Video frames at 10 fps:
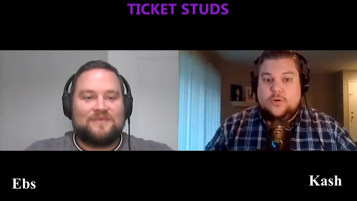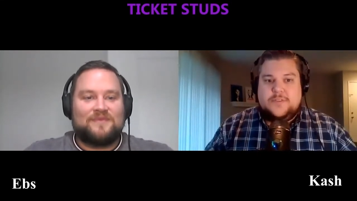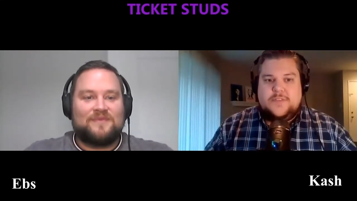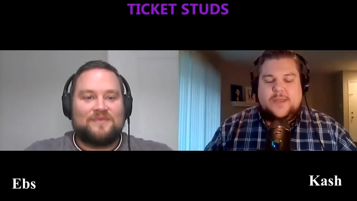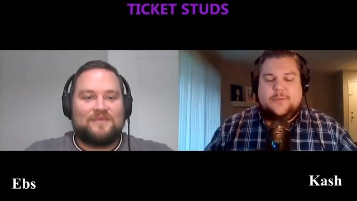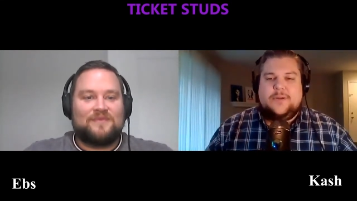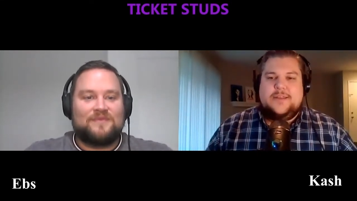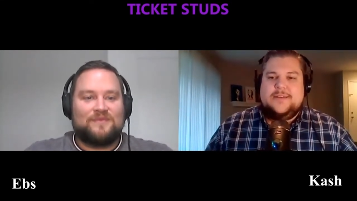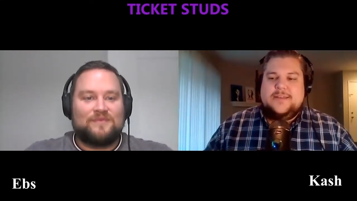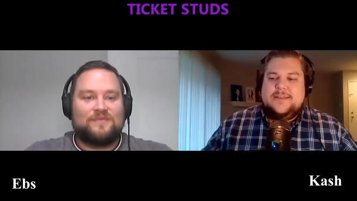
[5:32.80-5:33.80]
Speaker 1: world that they were
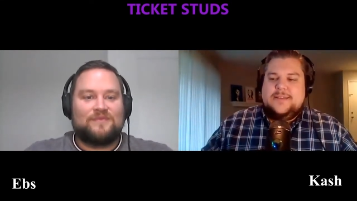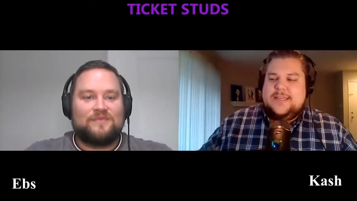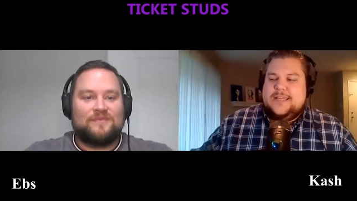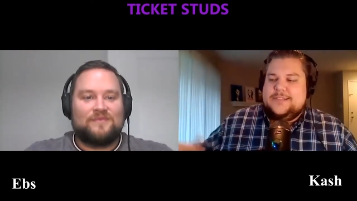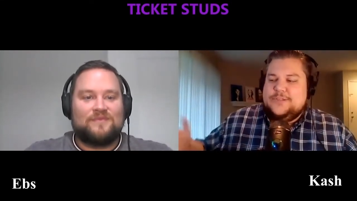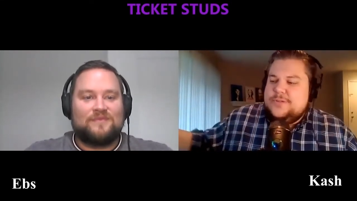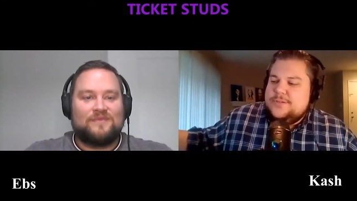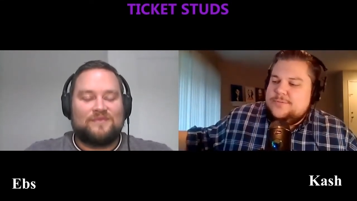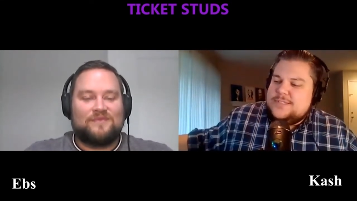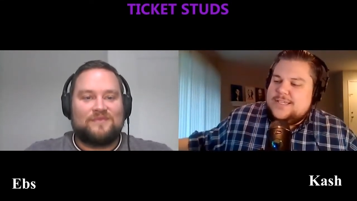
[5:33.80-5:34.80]
in and
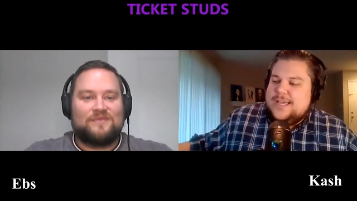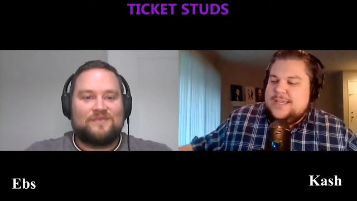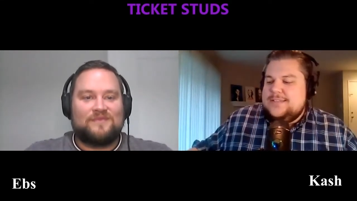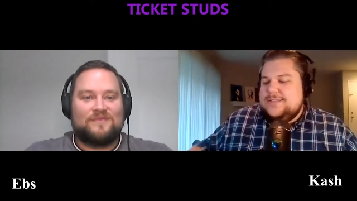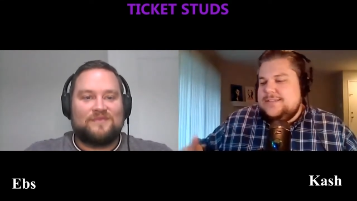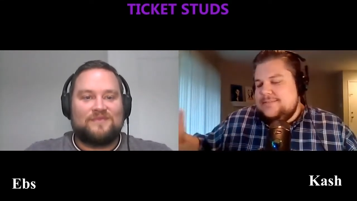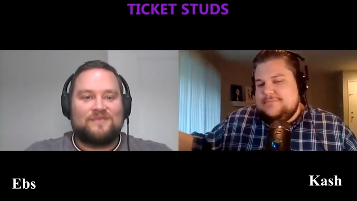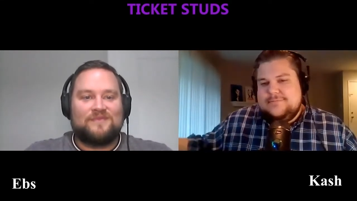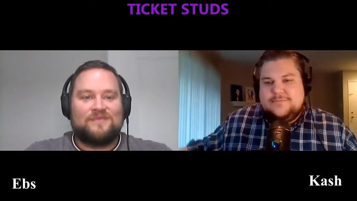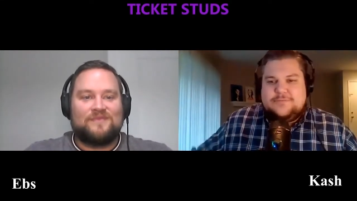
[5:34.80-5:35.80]
luca was kind of
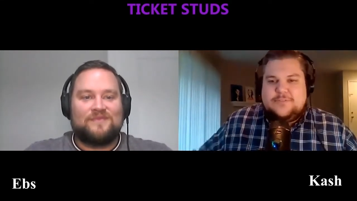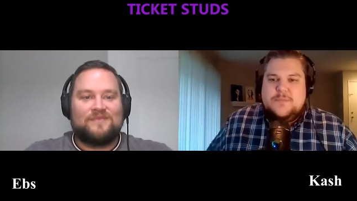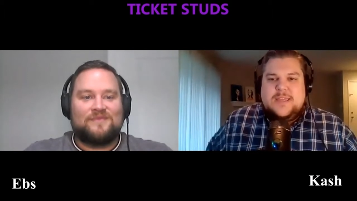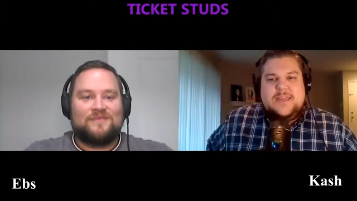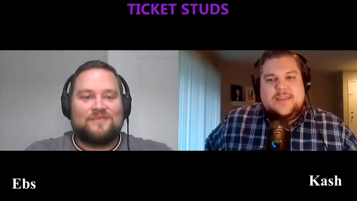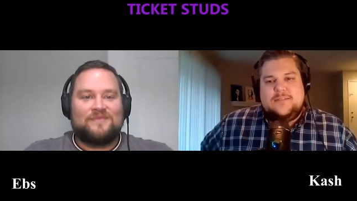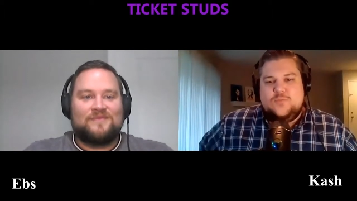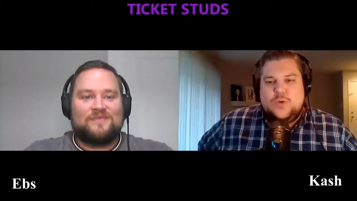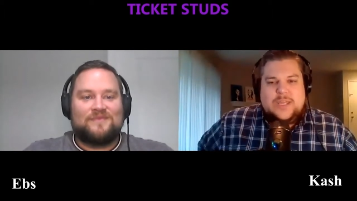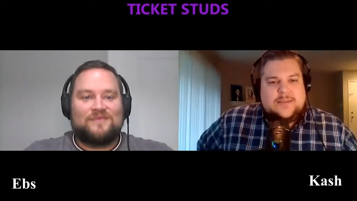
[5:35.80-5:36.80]
for me,
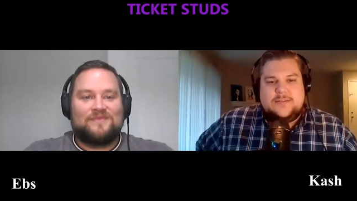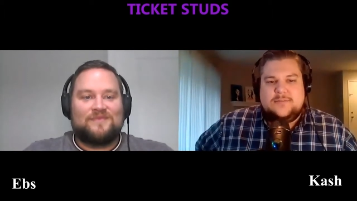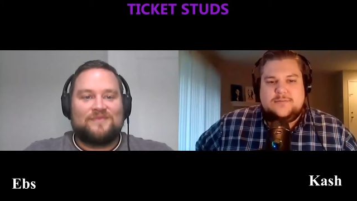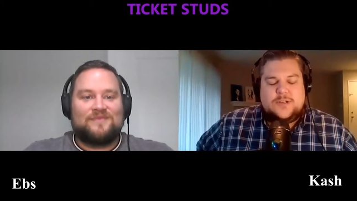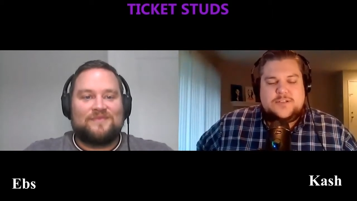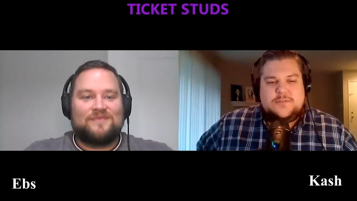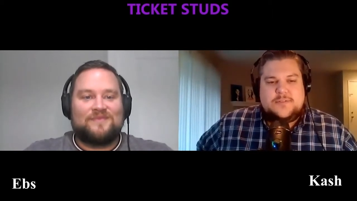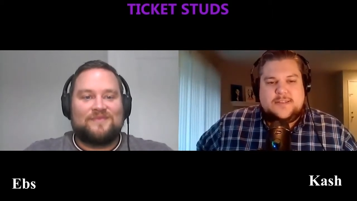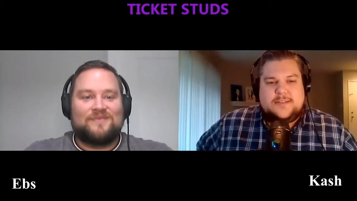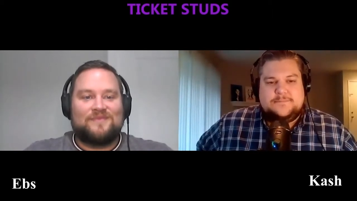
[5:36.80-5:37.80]
weak. What did
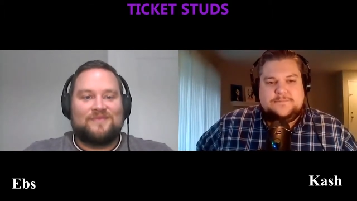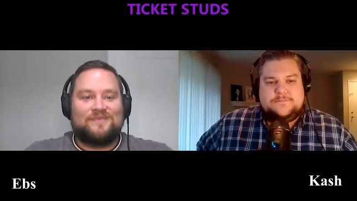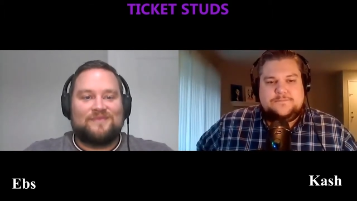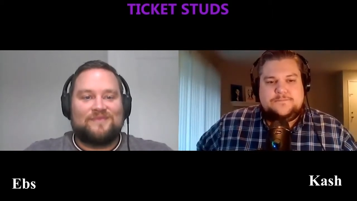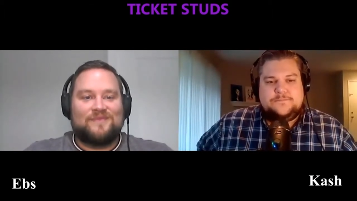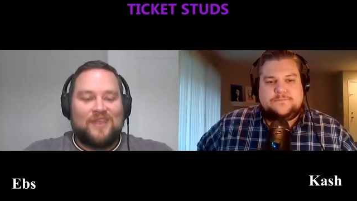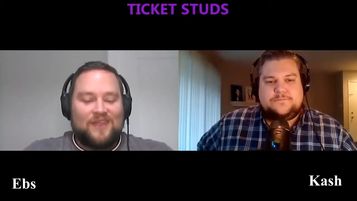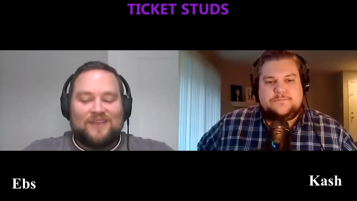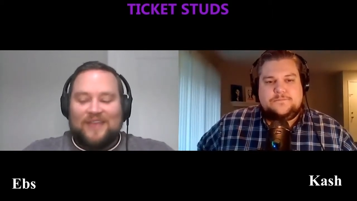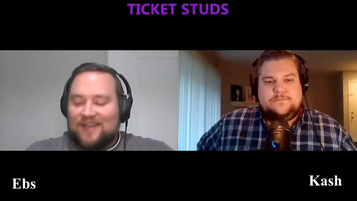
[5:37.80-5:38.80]
you think?
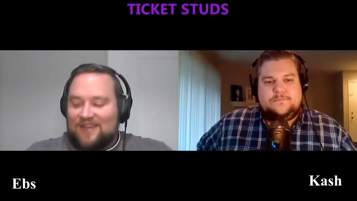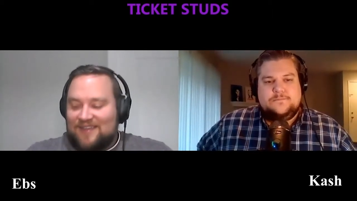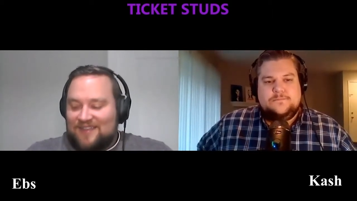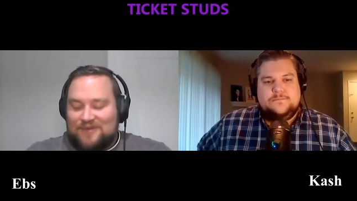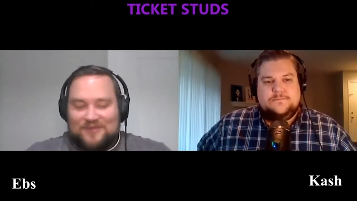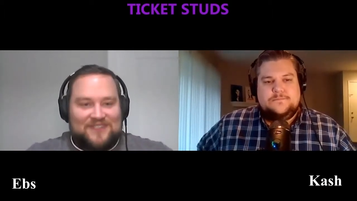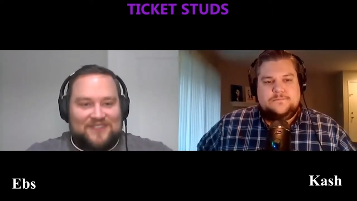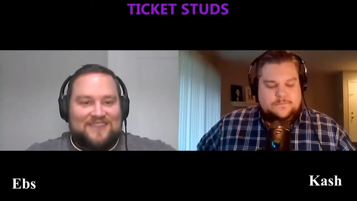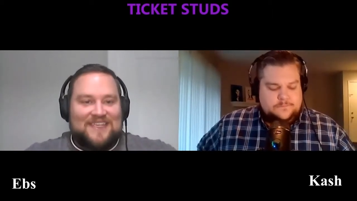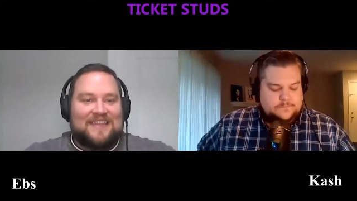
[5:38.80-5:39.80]
Speaker 2: Yeah, I, I
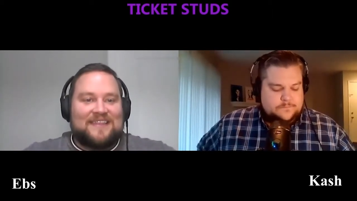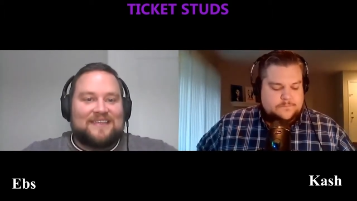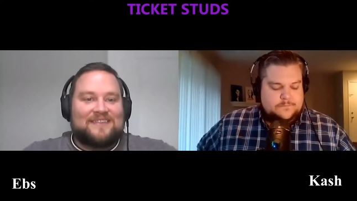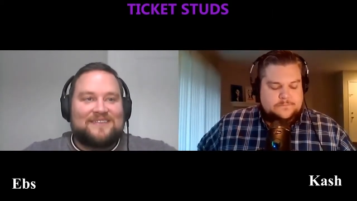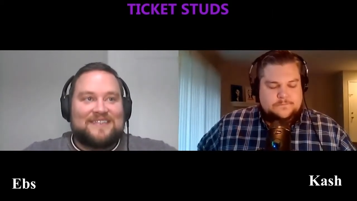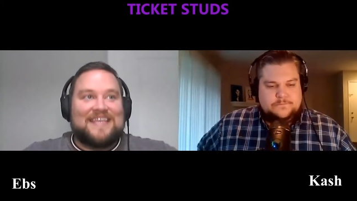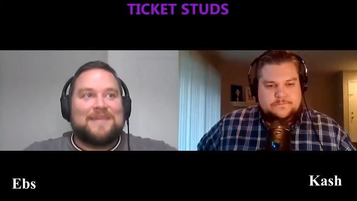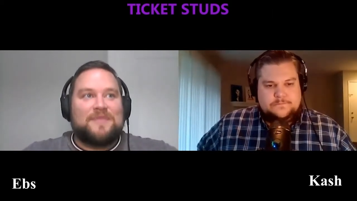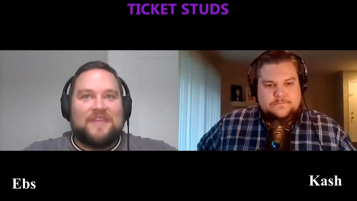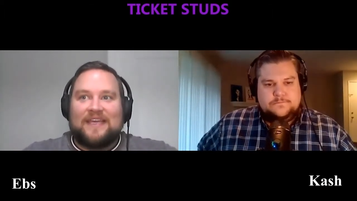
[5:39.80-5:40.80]
was saying the
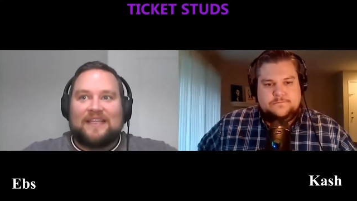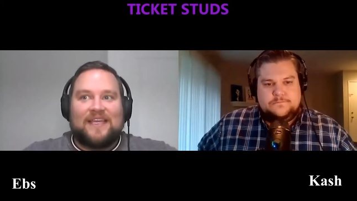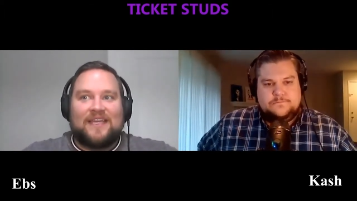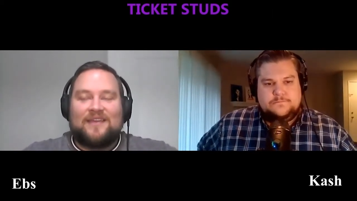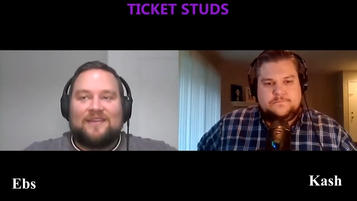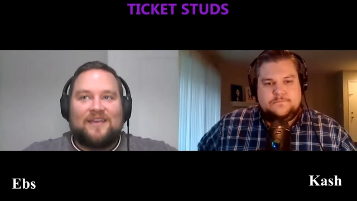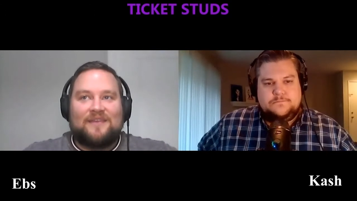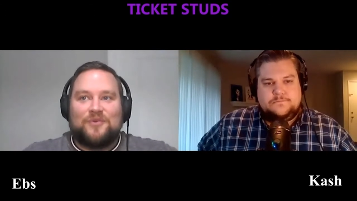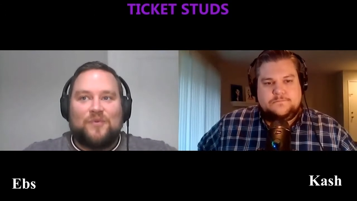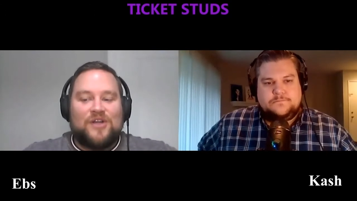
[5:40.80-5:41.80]
same thing. Like
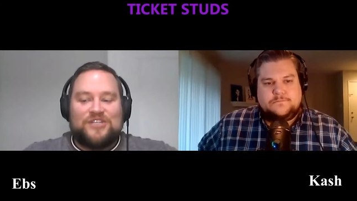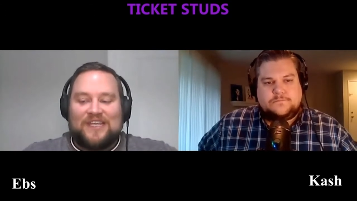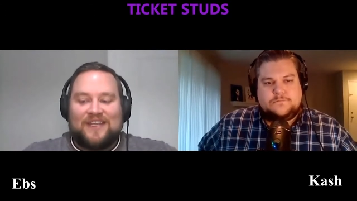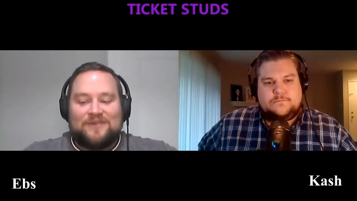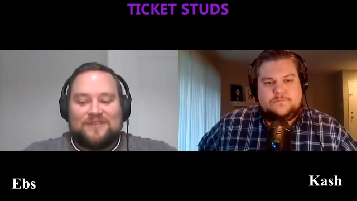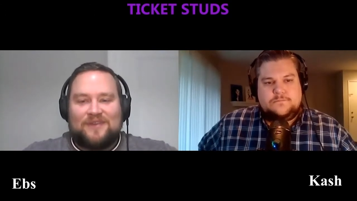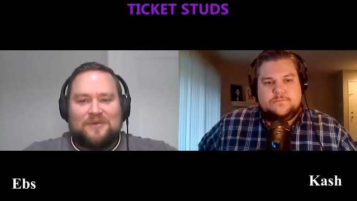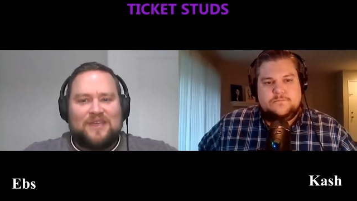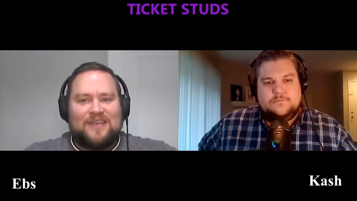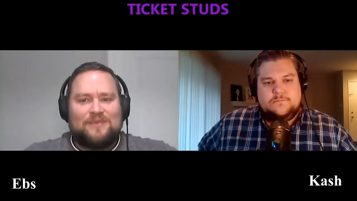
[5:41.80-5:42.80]
after watching it, I was like,
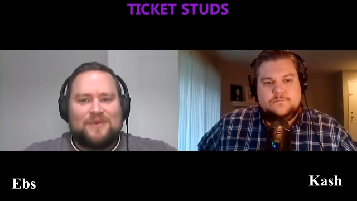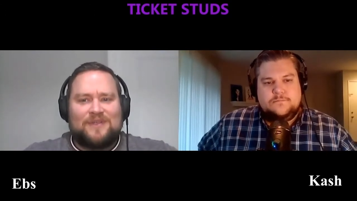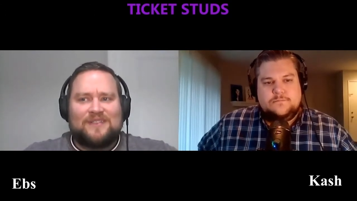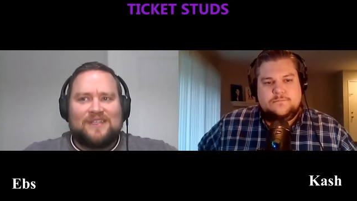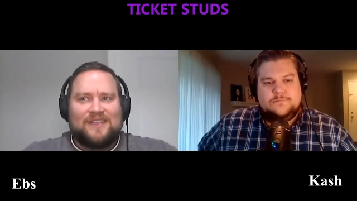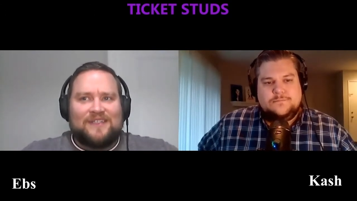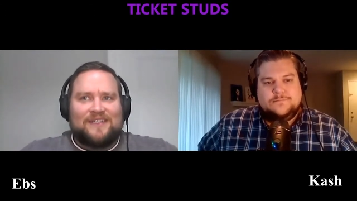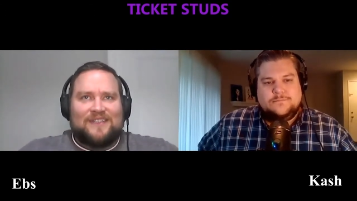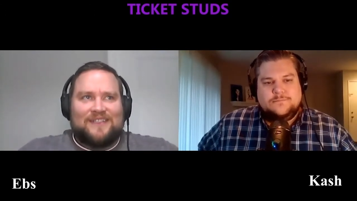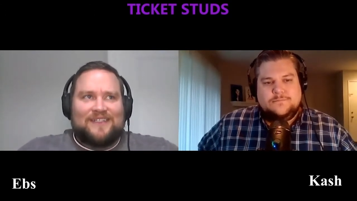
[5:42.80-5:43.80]
okay, well,
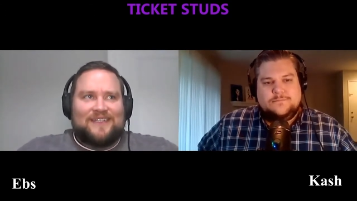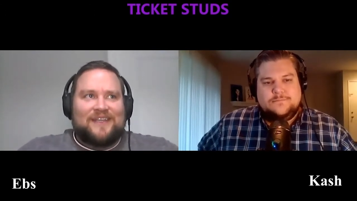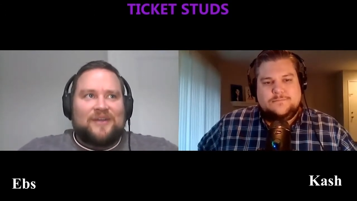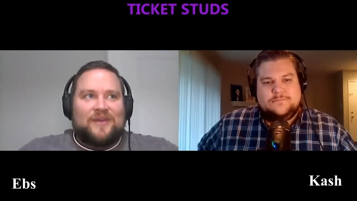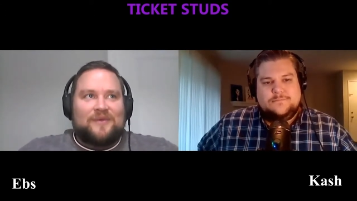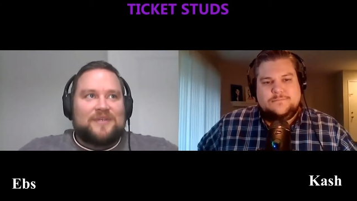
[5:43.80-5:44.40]
you know, it